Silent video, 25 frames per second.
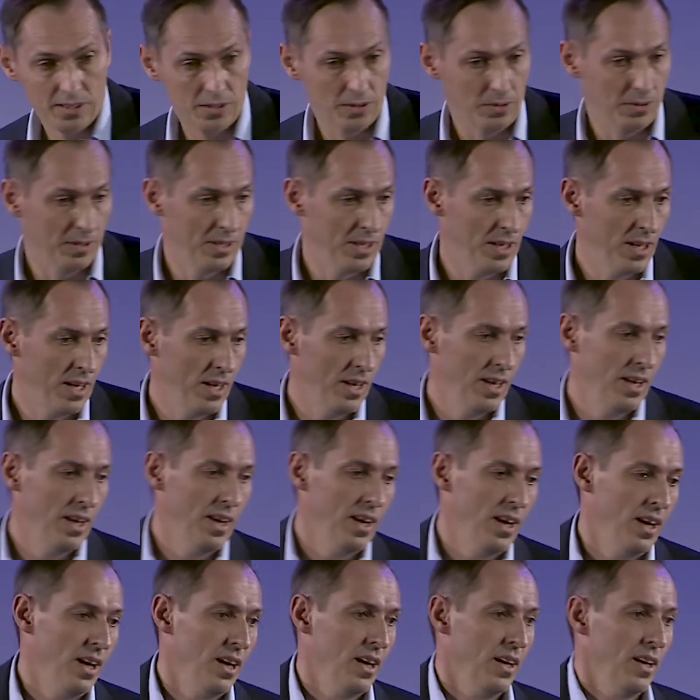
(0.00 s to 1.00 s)
you.
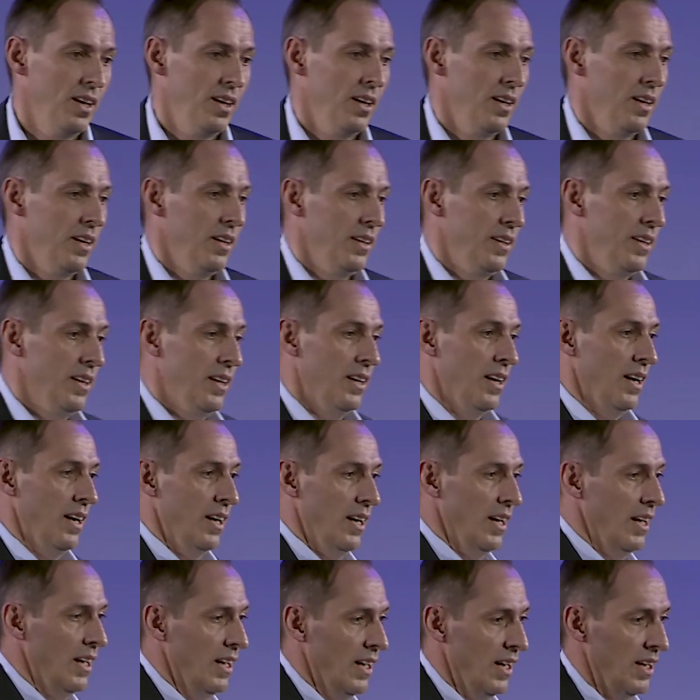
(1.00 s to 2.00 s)
Yeah,
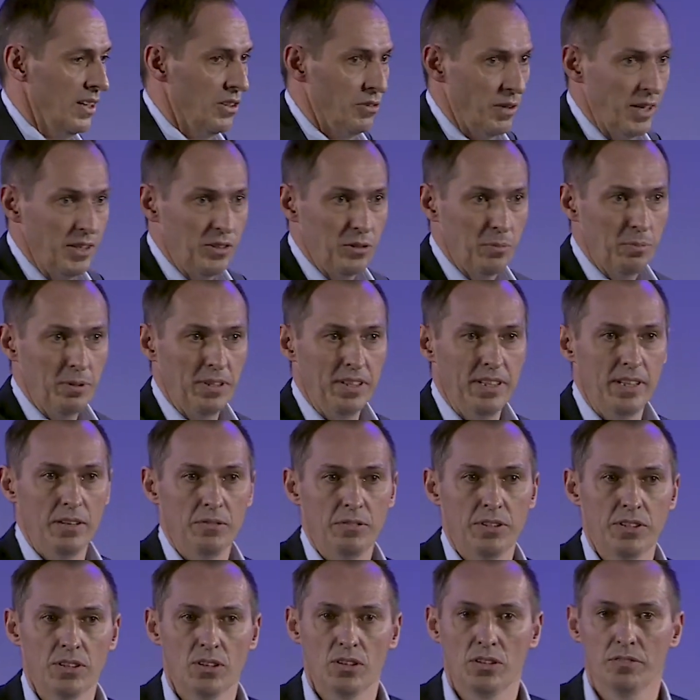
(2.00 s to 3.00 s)
great to be here
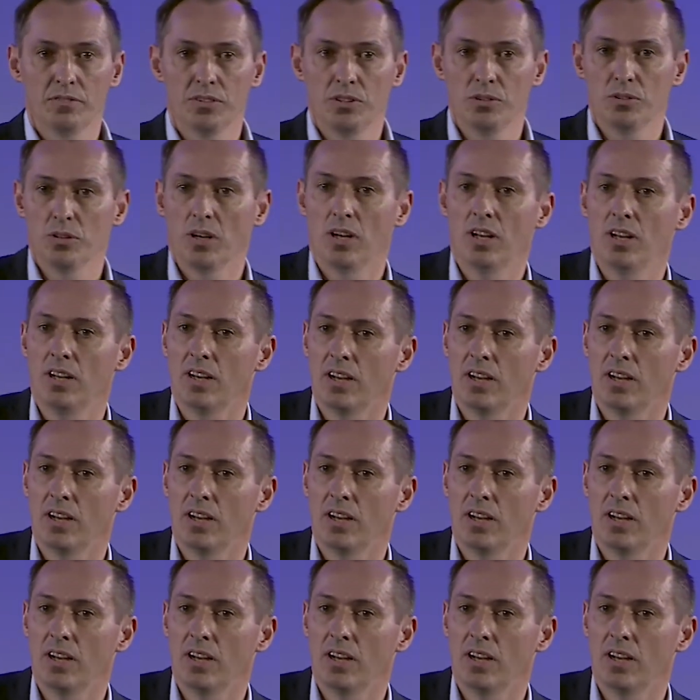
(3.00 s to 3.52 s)
with all of you.